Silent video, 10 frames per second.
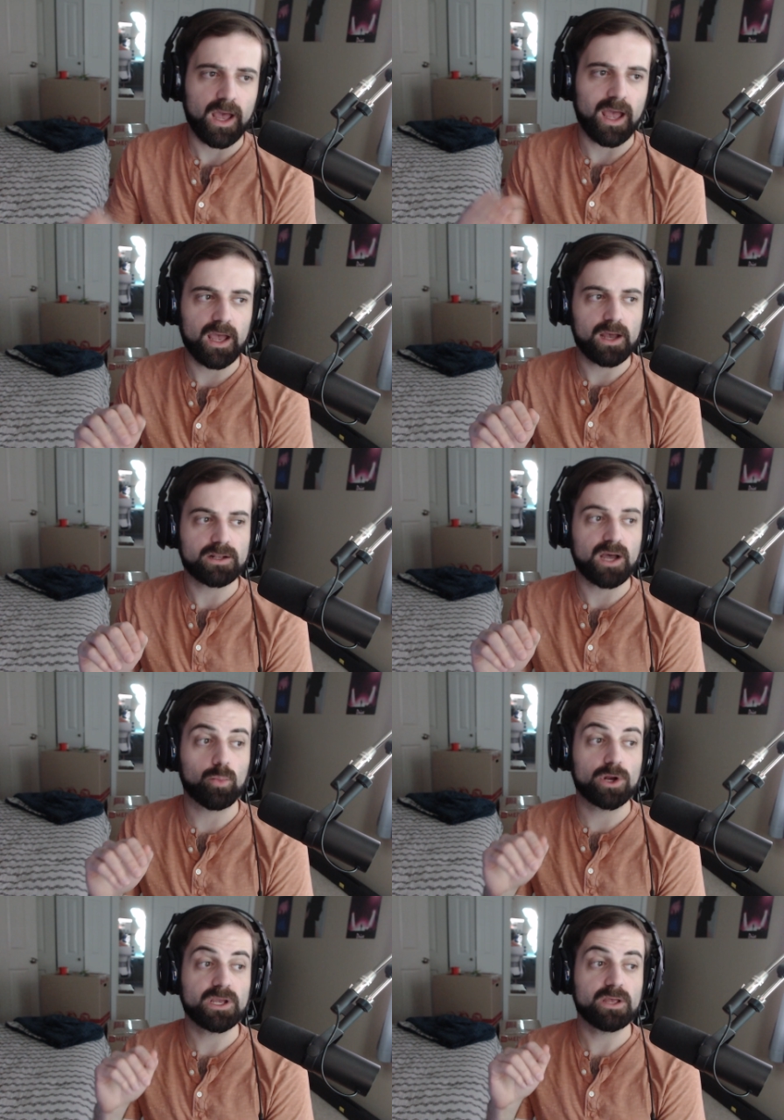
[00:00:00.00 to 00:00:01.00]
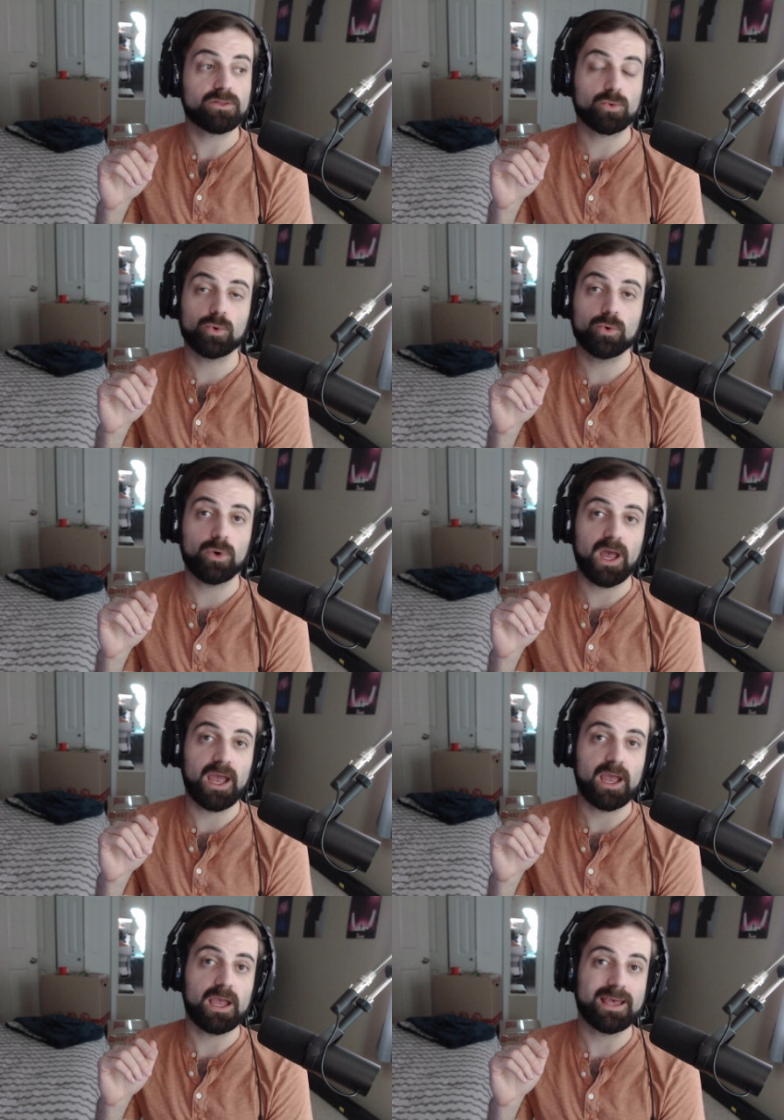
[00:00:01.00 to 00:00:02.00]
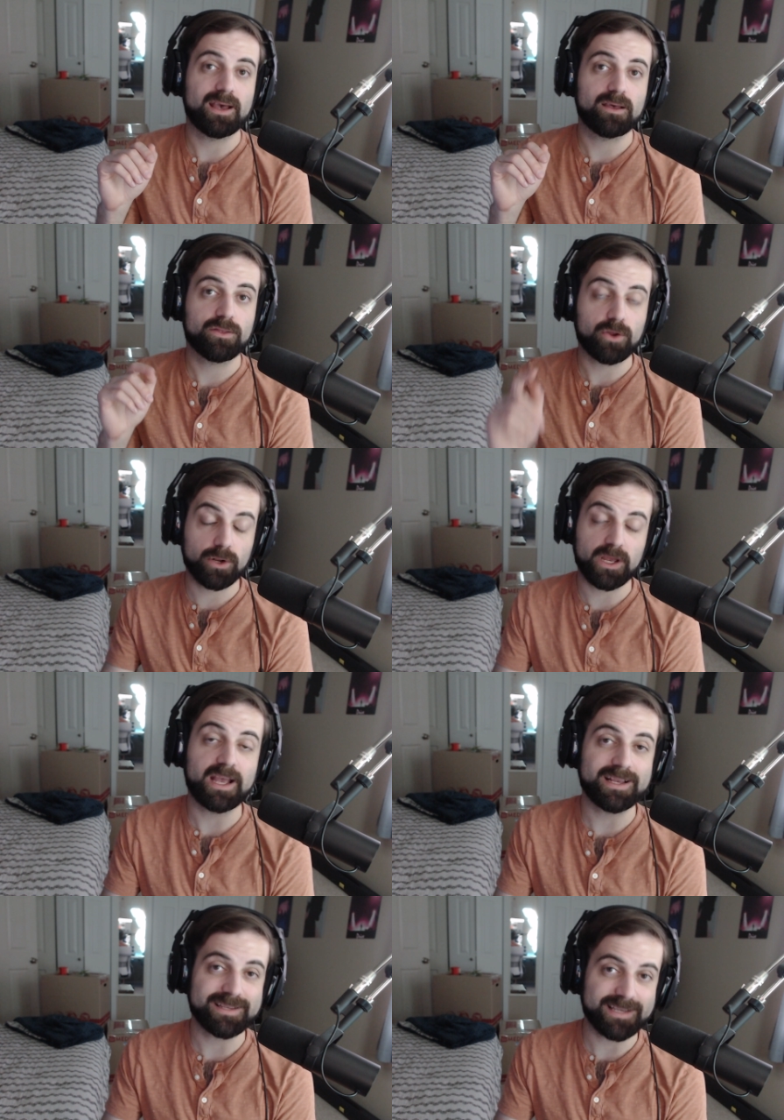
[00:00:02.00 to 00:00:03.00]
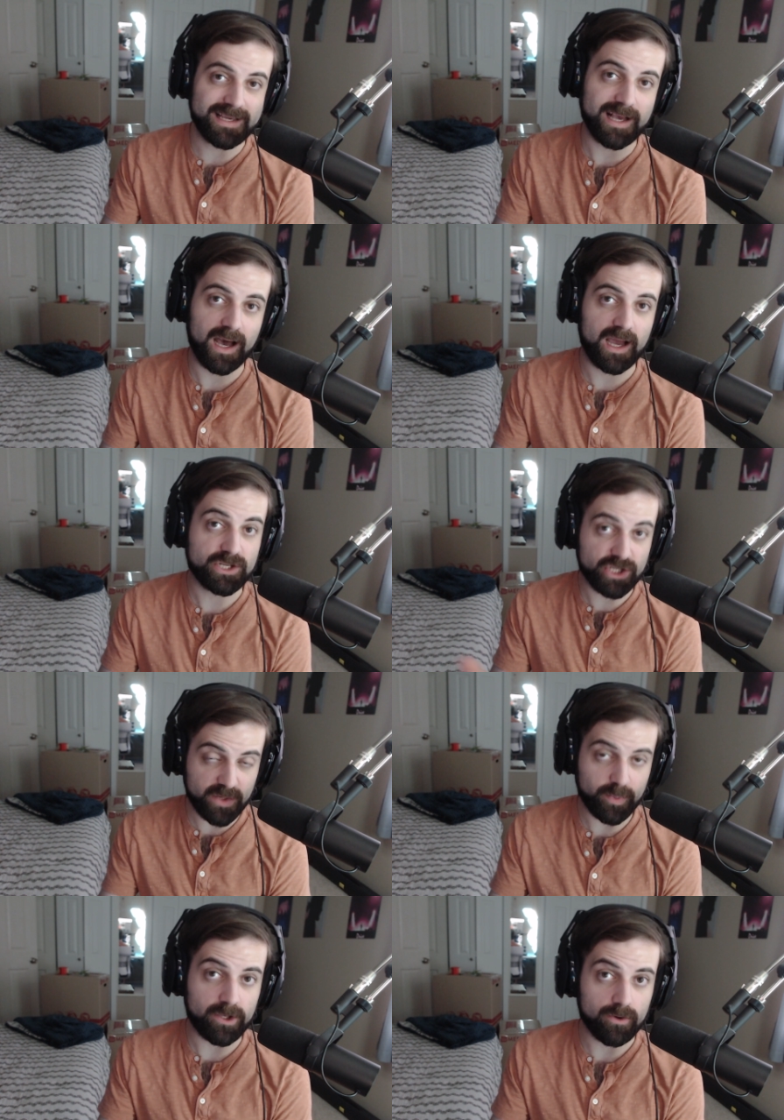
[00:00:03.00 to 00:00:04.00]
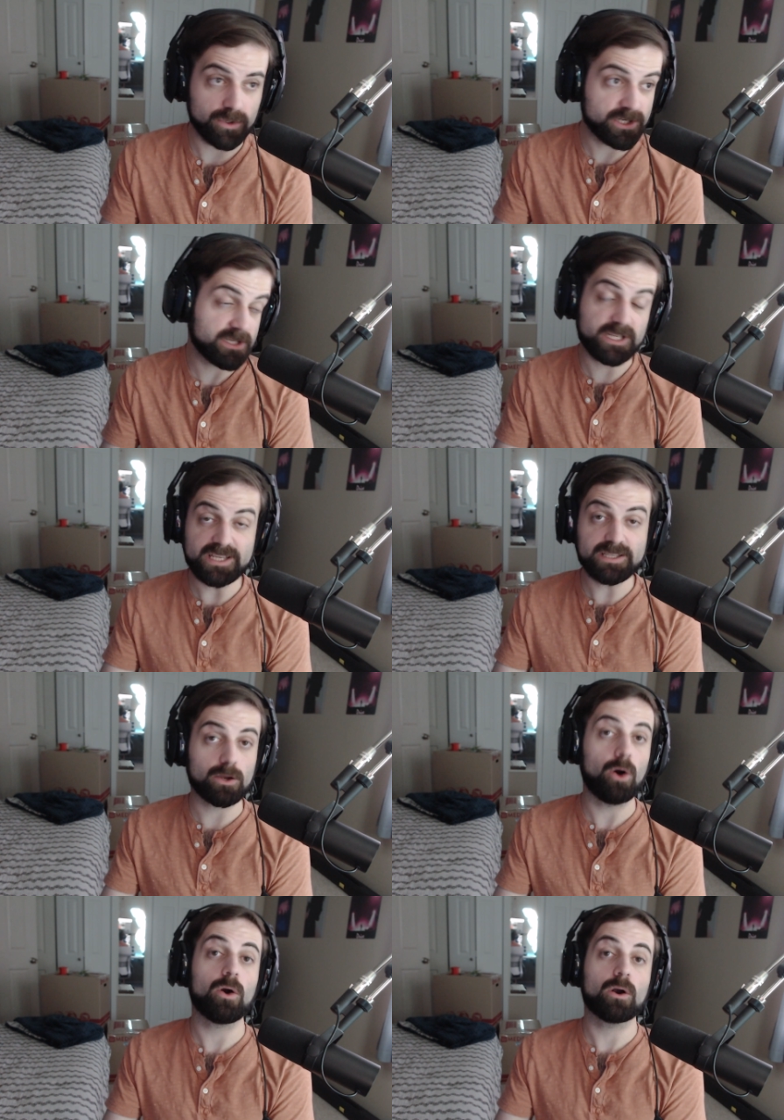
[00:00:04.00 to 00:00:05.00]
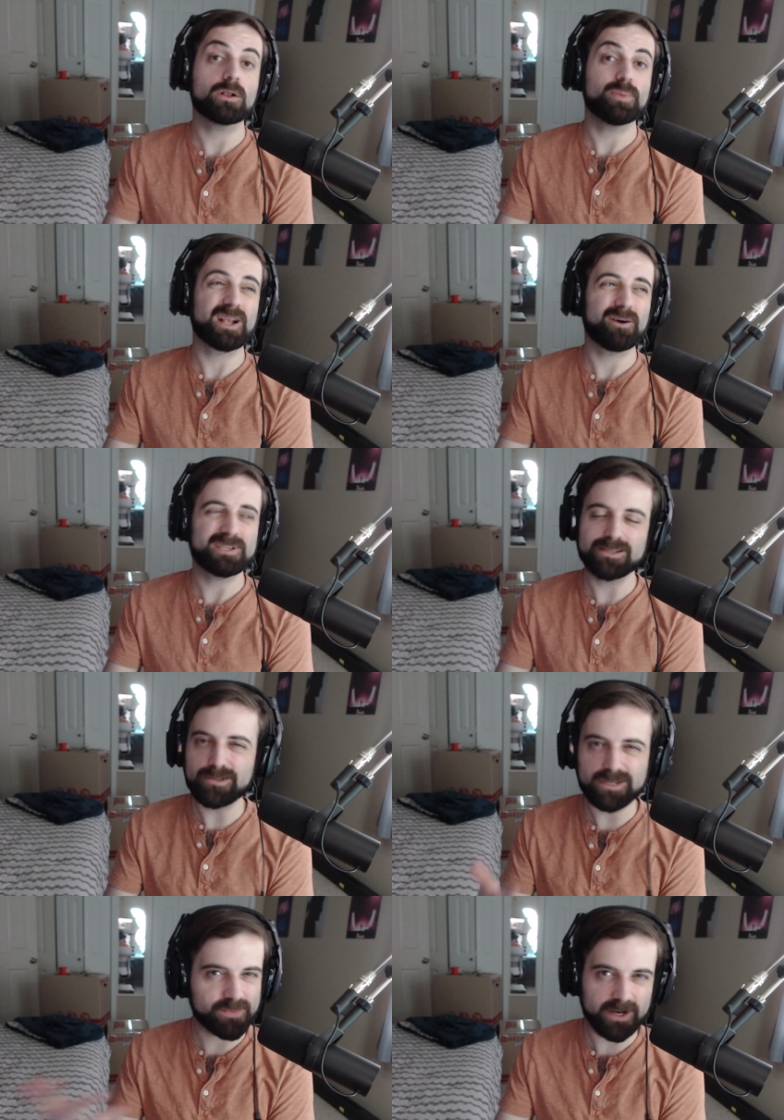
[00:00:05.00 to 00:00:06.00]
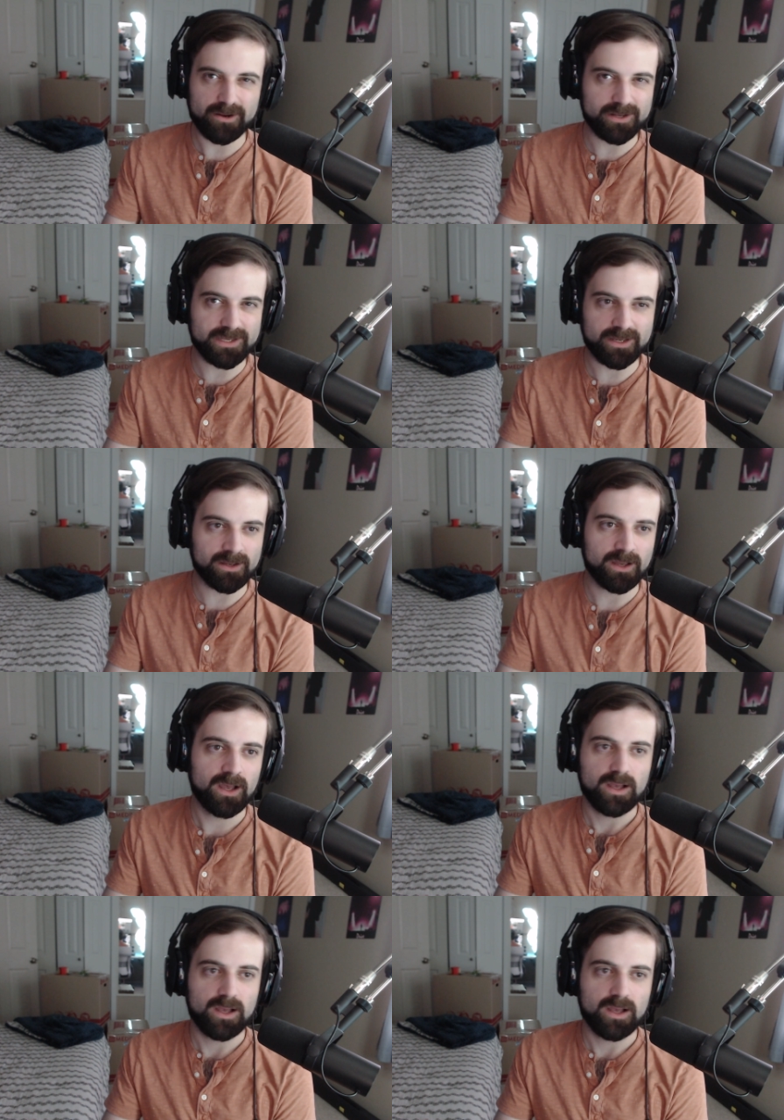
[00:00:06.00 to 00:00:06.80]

And I'm running it through a 3080 Ti GPU, which is a decent card, but I was still experiencing